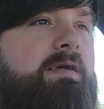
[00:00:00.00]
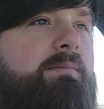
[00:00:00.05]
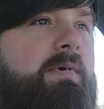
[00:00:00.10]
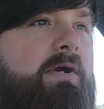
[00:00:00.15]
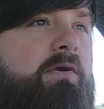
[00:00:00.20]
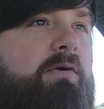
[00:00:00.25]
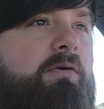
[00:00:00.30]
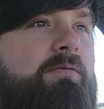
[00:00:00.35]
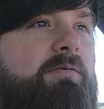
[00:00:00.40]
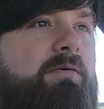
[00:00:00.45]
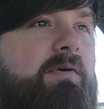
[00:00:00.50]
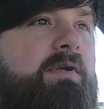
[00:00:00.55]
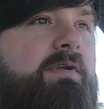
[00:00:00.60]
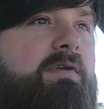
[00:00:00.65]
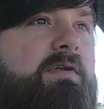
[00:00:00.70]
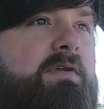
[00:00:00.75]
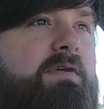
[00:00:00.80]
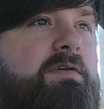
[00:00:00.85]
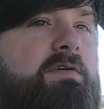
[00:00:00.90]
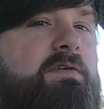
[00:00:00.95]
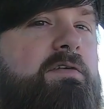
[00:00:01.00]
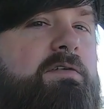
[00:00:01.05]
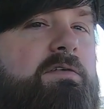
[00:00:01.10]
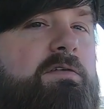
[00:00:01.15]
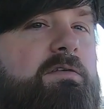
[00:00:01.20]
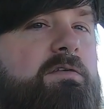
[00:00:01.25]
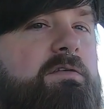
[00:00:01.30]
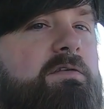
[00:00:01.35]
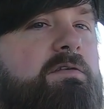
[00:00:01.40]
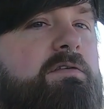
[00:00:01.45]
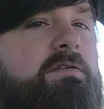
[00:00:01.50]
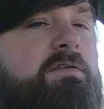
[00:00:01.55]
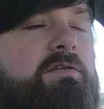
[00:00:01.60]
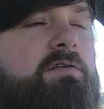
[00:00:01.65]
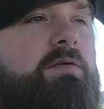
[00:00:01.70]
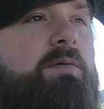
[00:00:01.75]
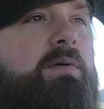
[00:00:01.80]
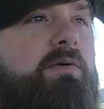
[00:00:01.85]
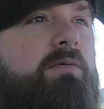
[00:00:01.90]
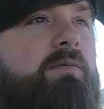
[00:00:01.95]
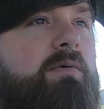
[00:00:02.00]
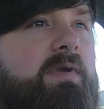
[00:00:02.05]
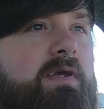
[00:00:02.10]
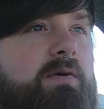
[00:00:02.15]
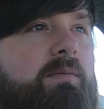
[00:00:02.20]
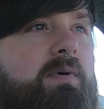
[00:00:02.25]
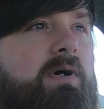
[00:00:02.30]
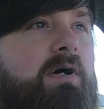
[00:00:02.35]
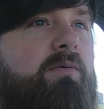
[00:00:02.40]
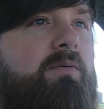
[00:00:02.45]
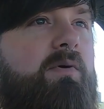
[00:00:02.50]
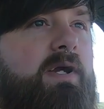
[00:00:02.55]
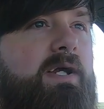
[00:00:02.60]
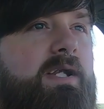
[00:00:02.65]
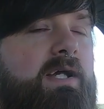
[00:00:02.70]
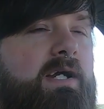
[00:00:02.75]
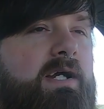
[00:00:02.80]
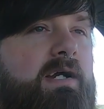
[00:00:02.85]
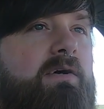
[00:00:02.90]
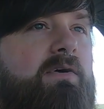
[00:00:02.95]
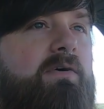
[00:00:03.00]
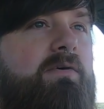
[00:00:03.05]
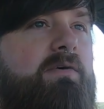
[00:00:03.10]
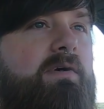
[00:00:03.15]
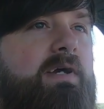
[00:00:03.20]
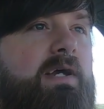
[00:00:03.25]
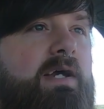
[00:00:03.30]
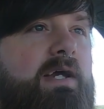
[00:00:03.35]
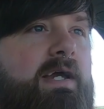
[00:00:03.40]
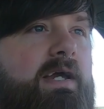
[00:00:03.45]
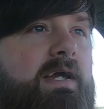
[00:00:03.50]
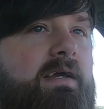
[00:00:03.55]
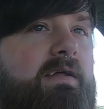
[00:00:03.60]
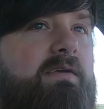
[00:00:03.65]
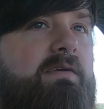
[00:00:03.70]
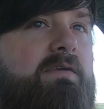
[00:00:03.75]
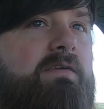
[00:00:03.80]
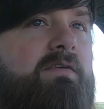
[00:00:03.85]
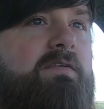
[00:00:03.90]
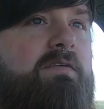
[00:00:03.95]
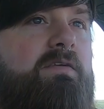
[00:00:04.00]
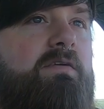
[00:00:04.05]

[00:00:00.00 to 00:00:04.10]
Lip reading: my girlfriend is doing really well right now, and